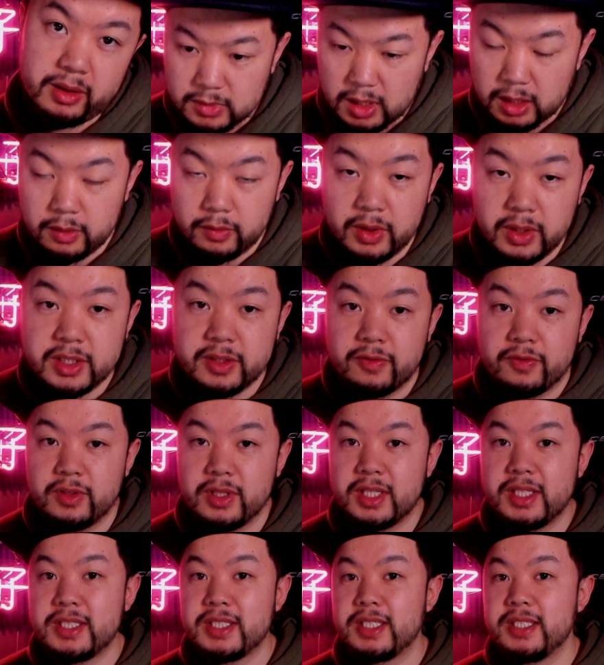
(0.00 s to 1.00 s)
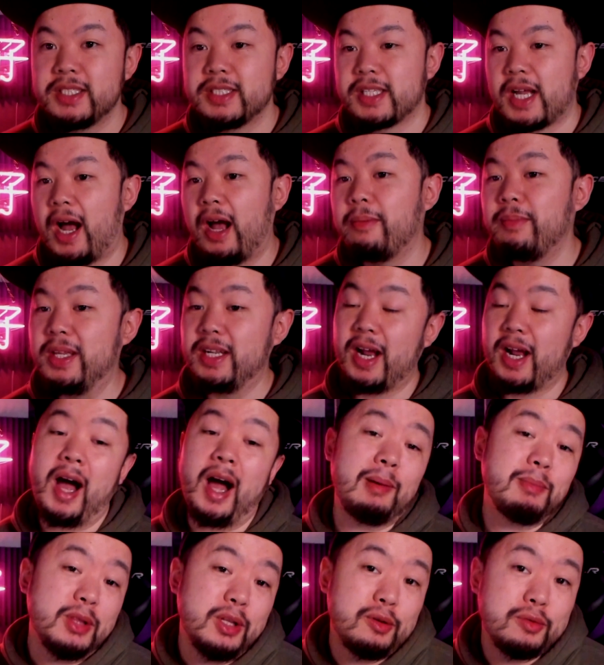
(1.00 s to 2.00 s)
And the reason for this is, I mean,
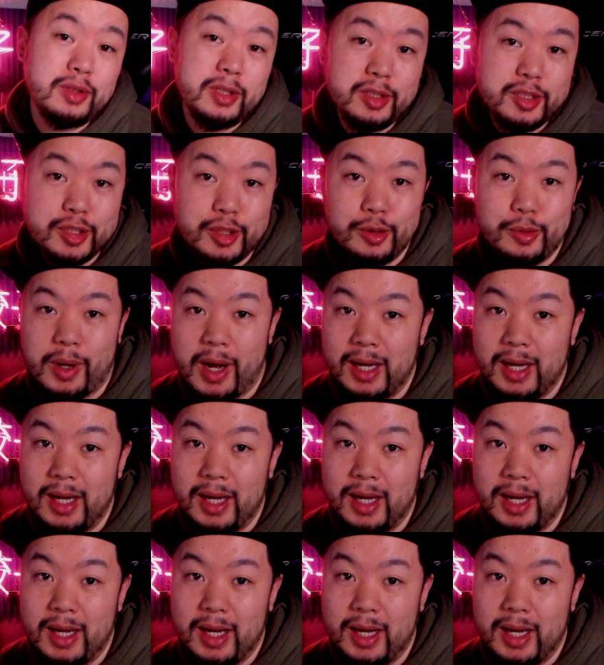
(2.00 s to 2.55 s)
I'm lonely too.